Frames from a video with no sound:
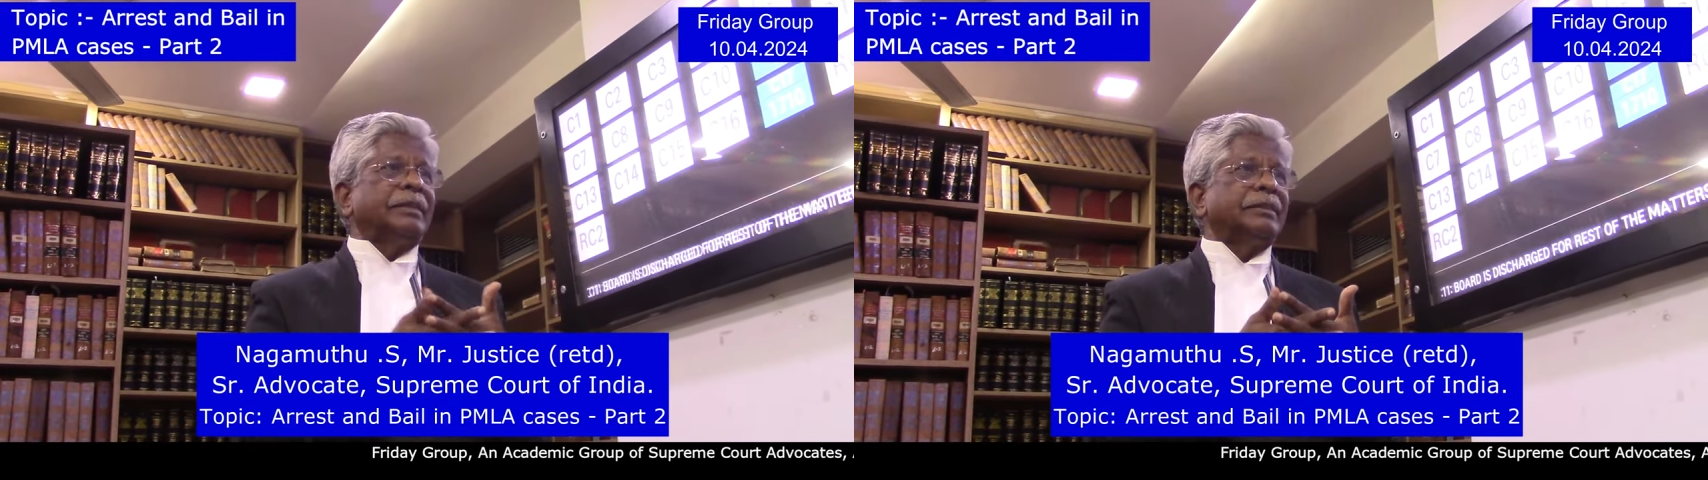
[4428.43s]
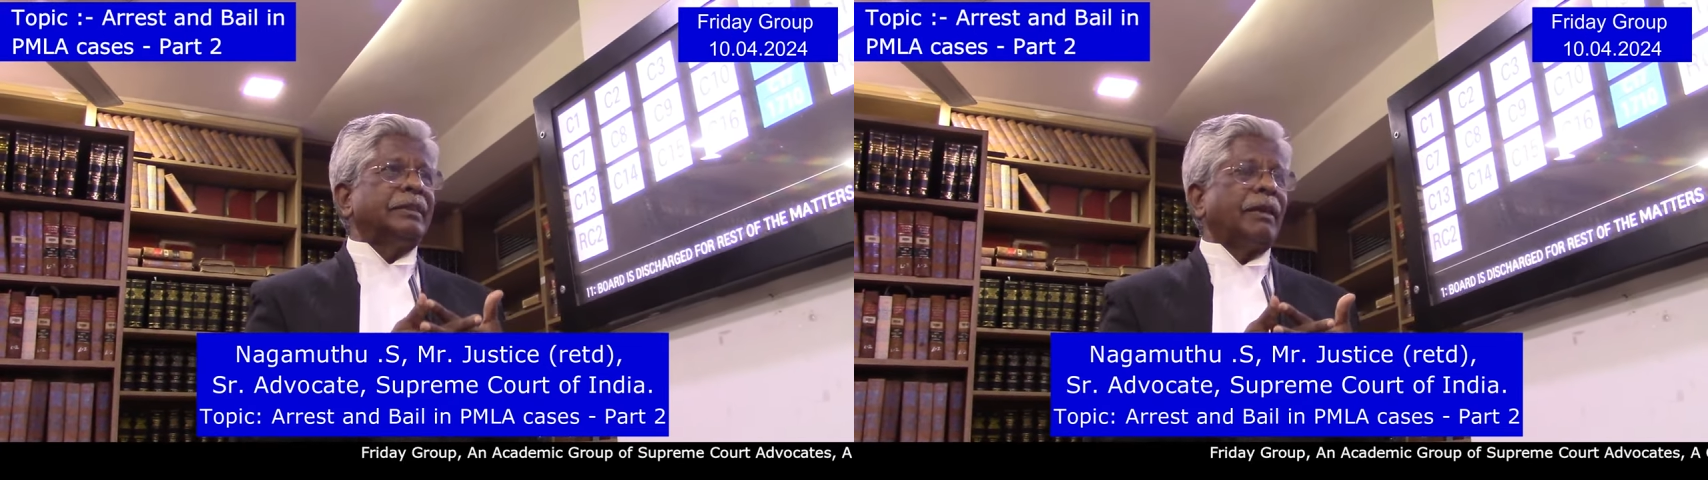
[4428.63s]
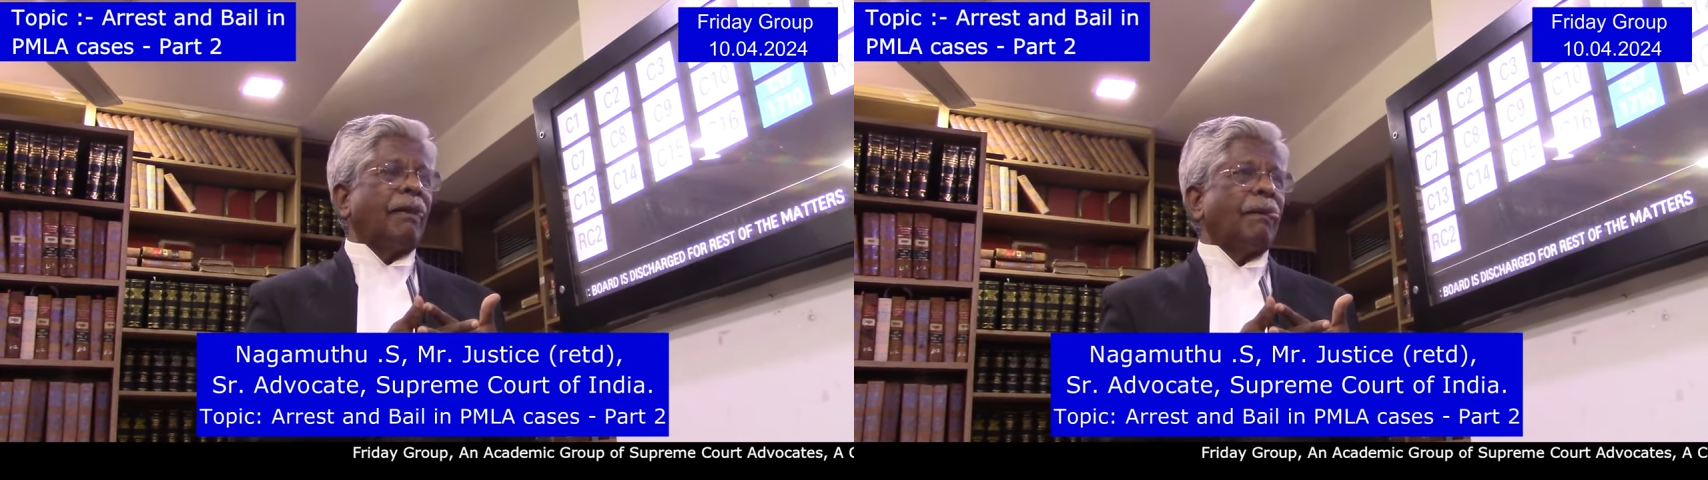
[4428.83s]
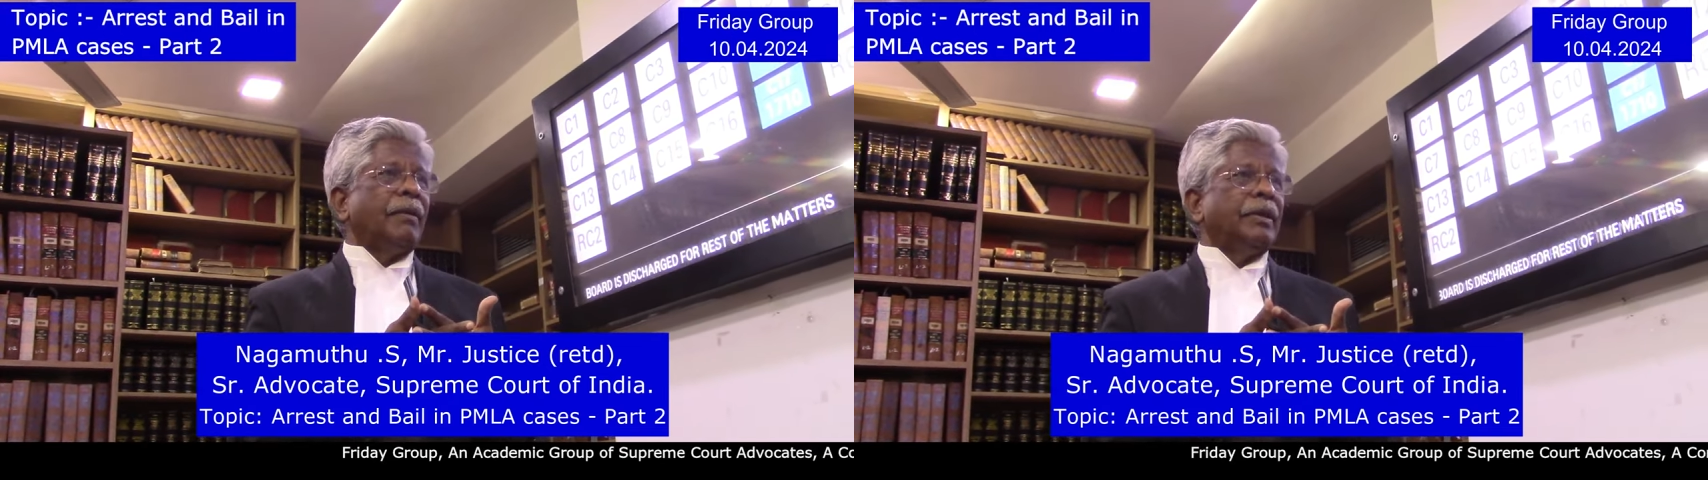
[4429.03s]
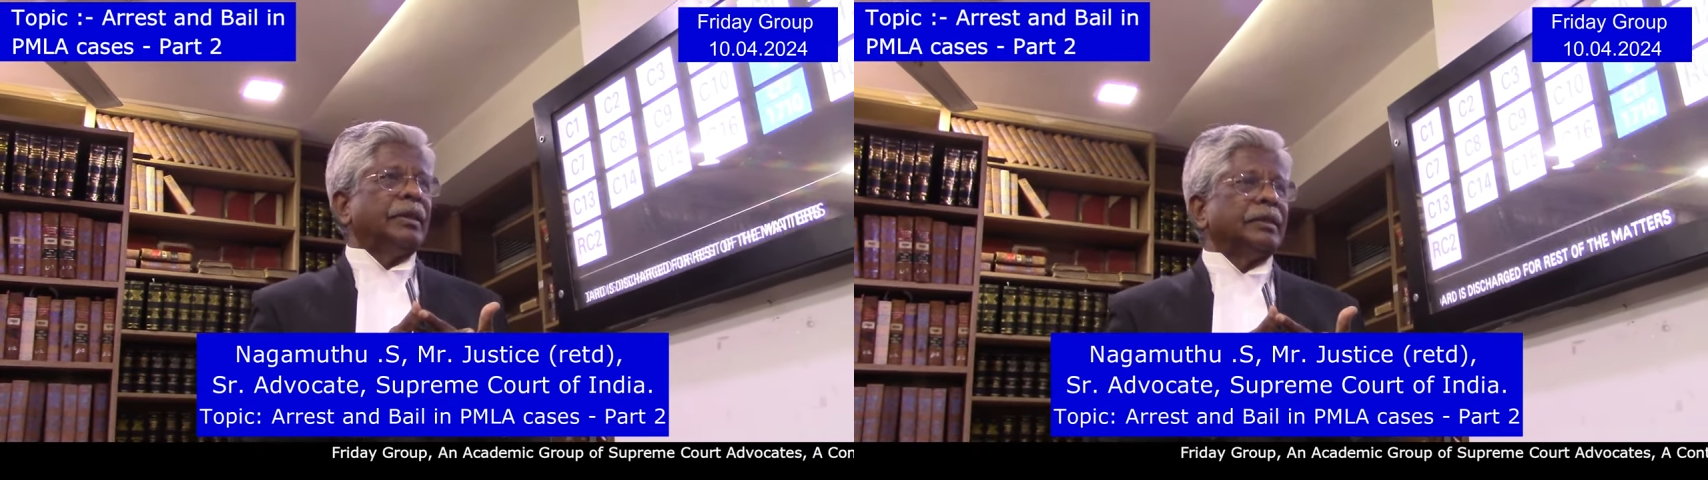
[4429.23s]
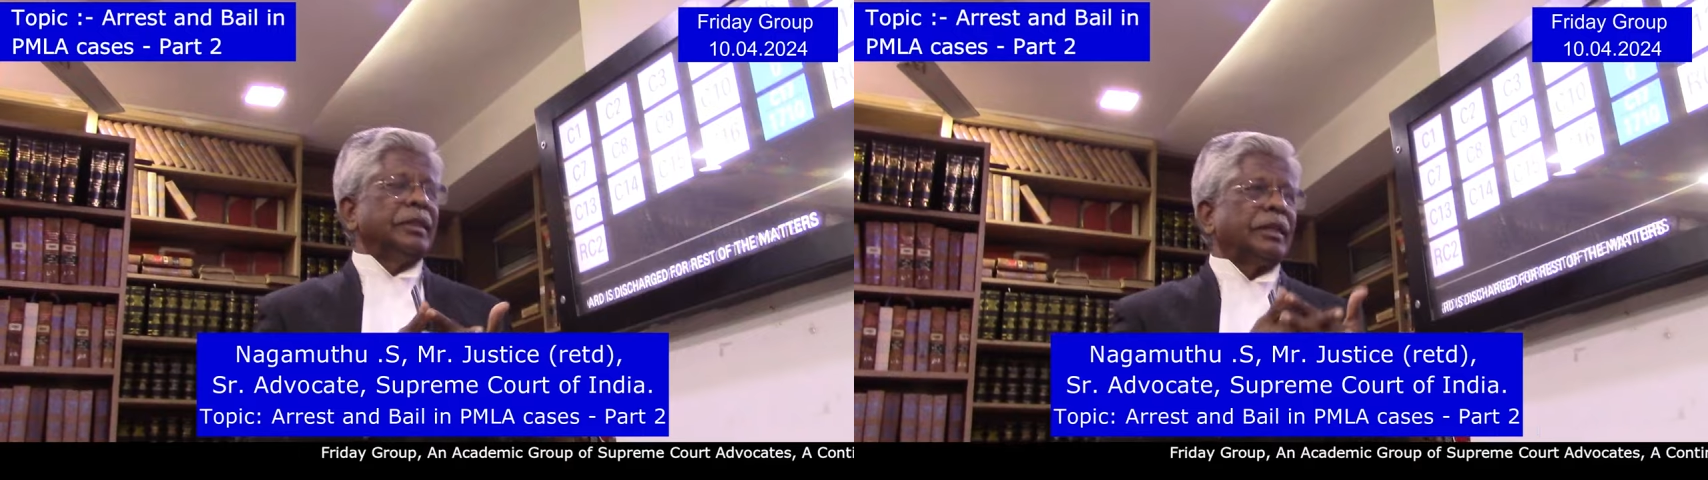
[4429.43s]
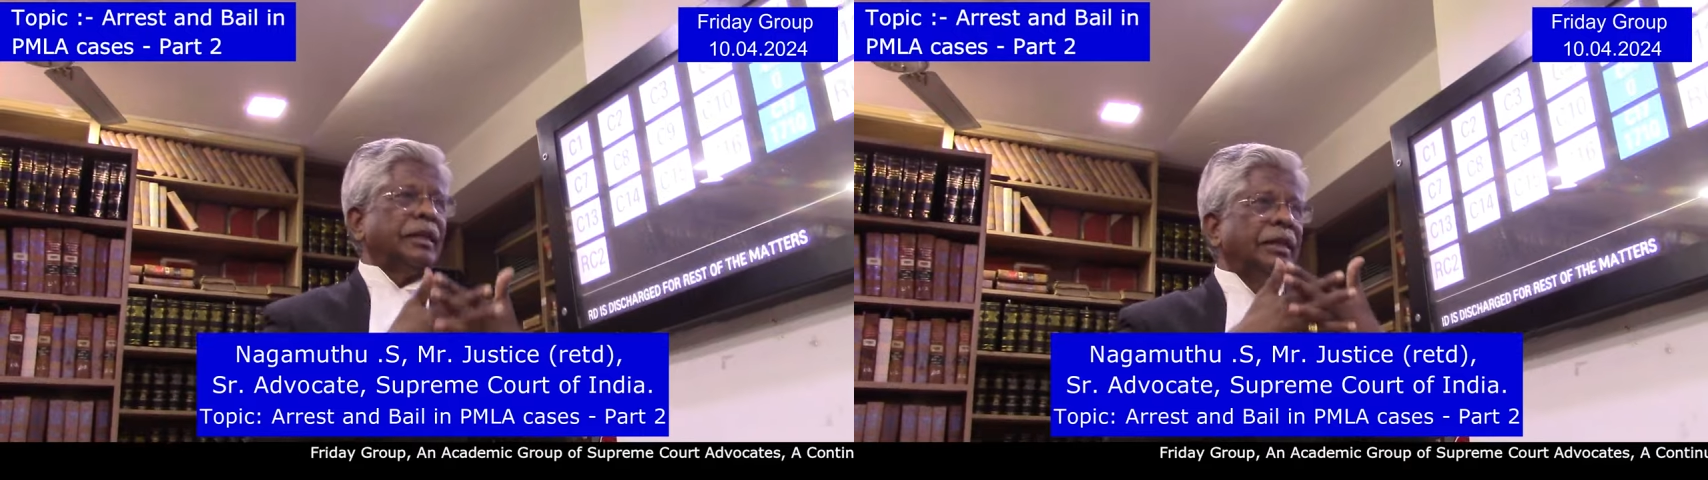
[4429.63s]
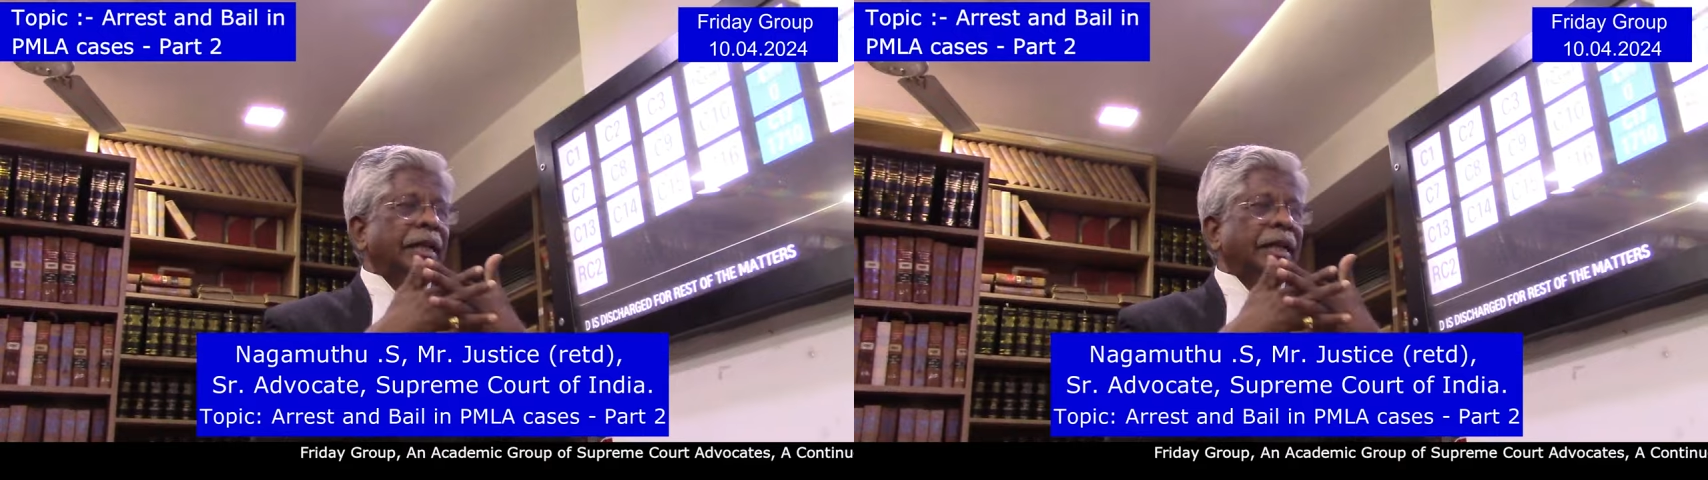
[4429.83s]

is that